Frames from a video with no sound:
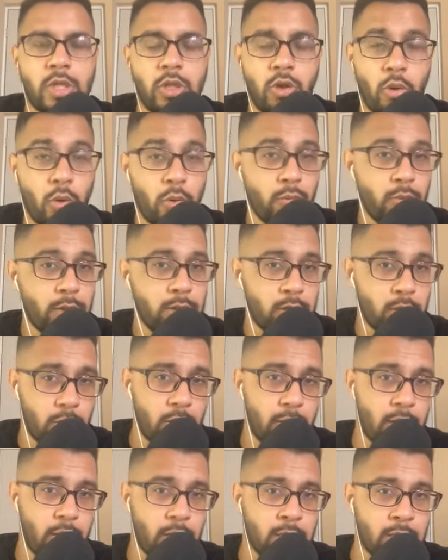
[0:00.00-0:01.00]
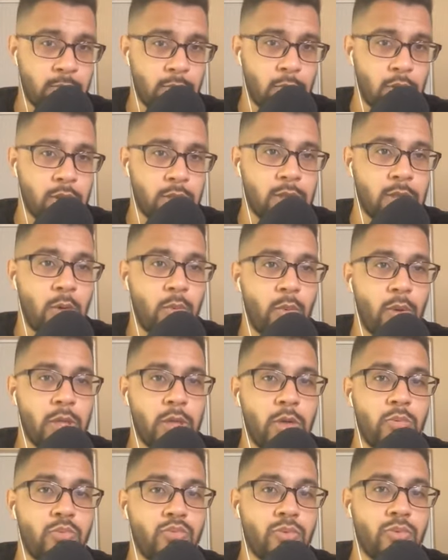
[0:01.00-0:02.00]
your returning customers
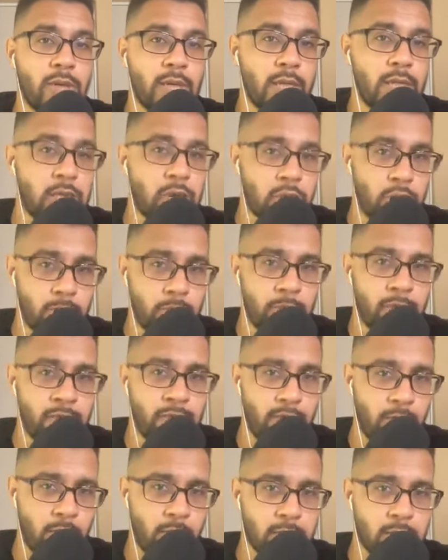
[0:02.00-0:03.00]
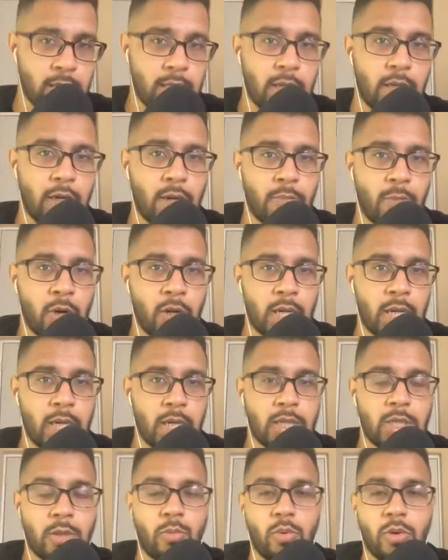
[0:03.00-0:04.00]
when you really should be focusing your
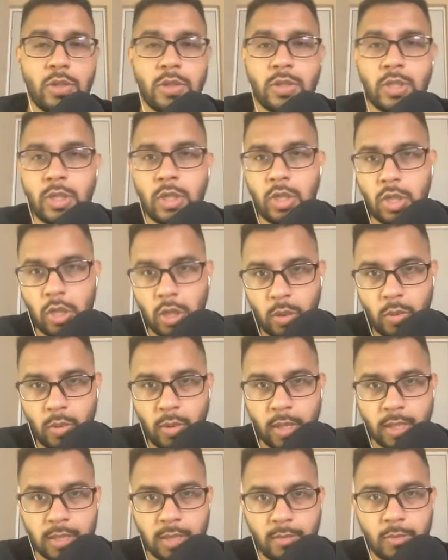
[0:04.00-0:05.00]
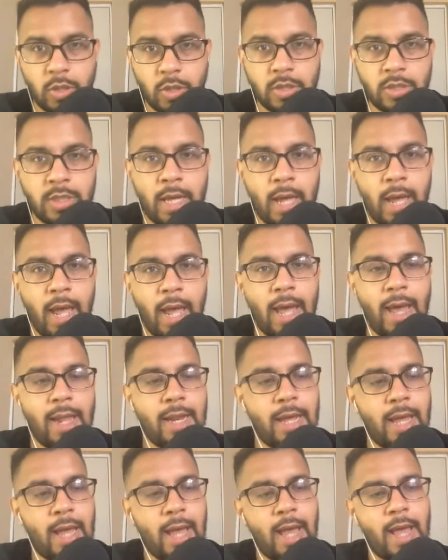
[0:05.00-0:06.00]
marketing towards new customers,
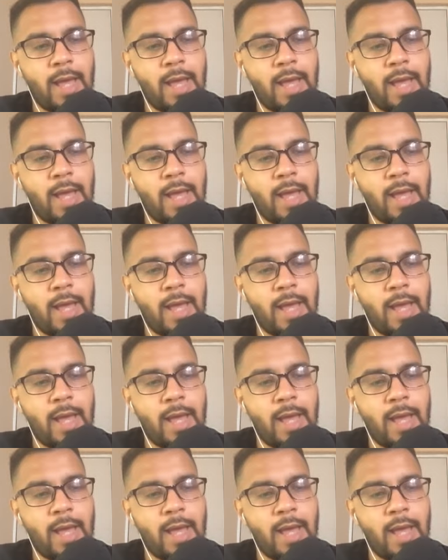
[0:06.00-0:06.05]
and